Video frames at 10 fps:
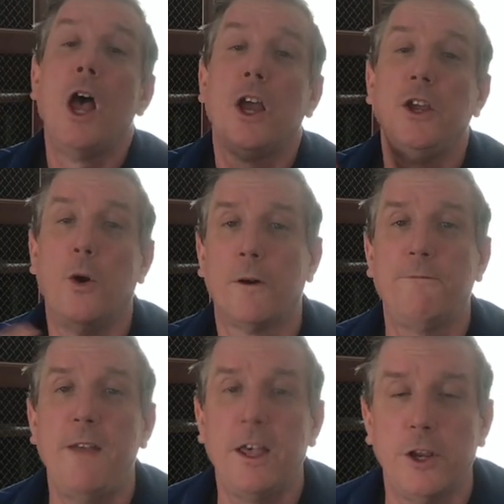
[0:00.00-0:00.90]
Your
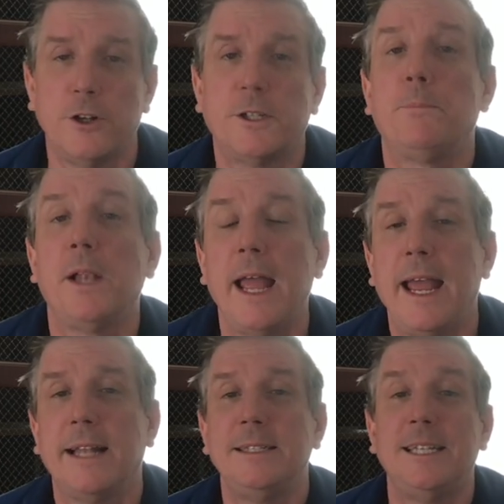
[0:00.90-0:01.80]
failure to
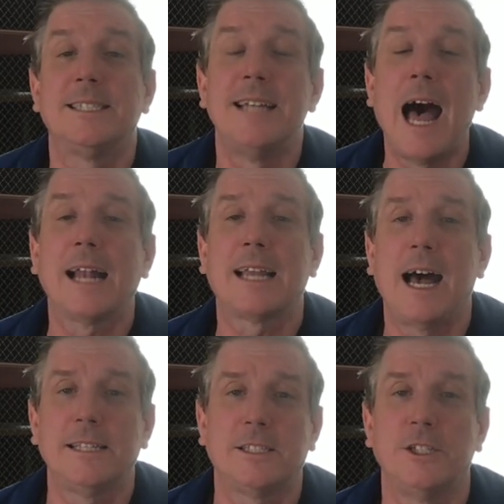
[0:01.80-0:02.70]
plan does not
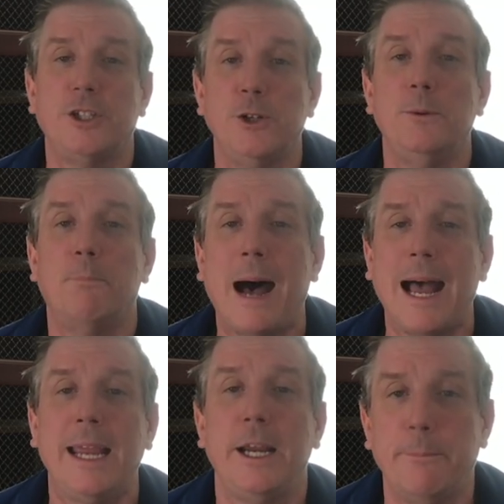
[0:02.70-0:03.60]
constitute
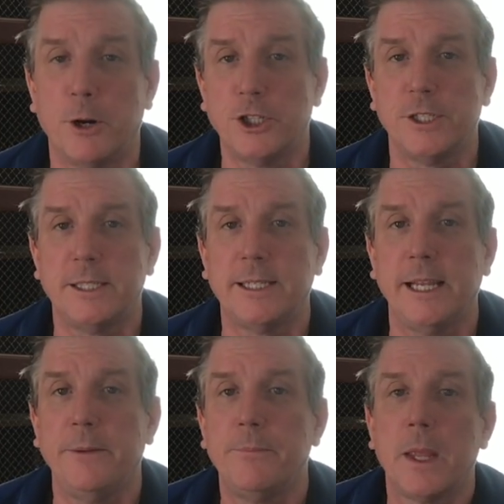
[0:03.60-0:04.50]
my emergency.